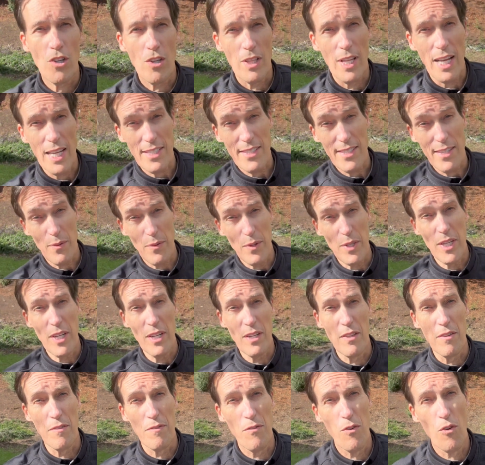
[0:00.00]
the last thing we did
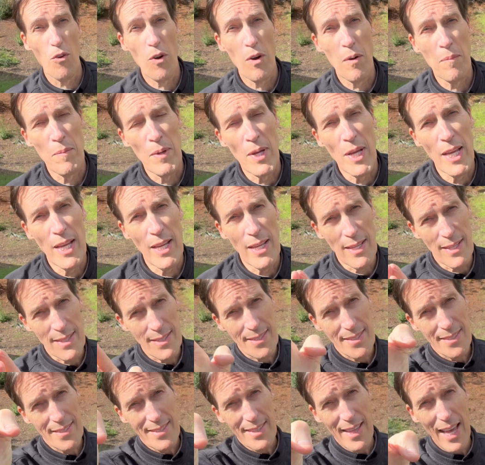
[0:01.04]
in the form is
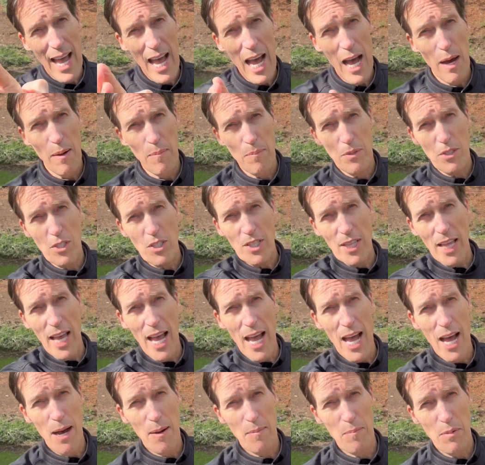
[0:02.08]
stab,
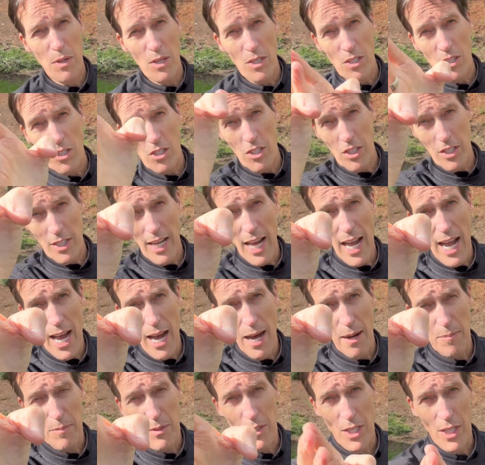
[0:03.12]
stab,
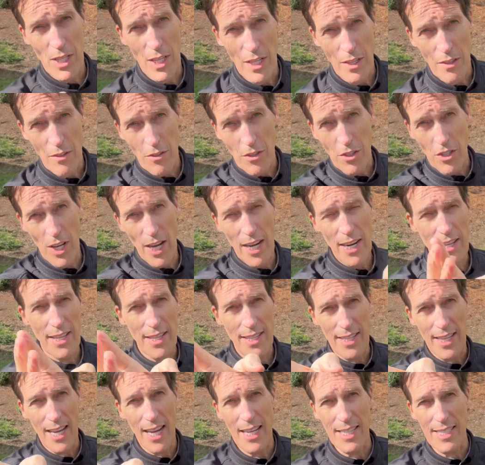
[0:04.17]
stab to either side of the
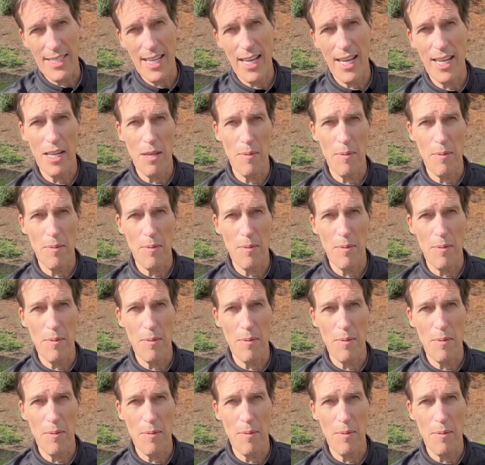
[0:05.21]
guy's head.